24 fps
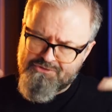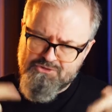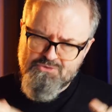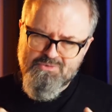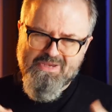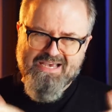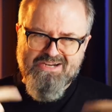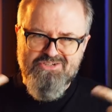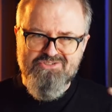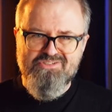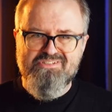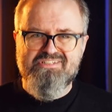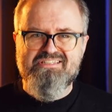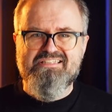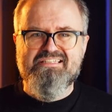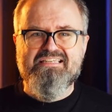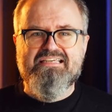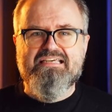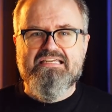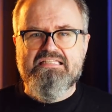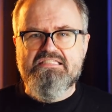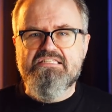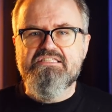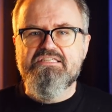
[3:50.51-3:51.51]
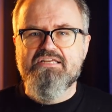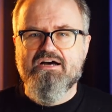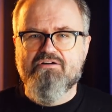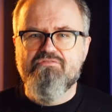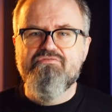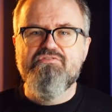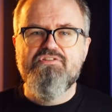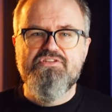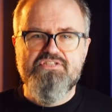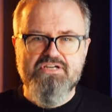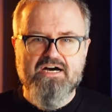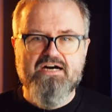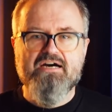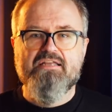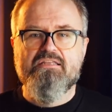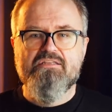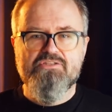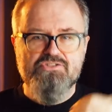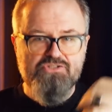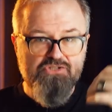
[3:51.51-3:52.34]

You actually need to get stuff done.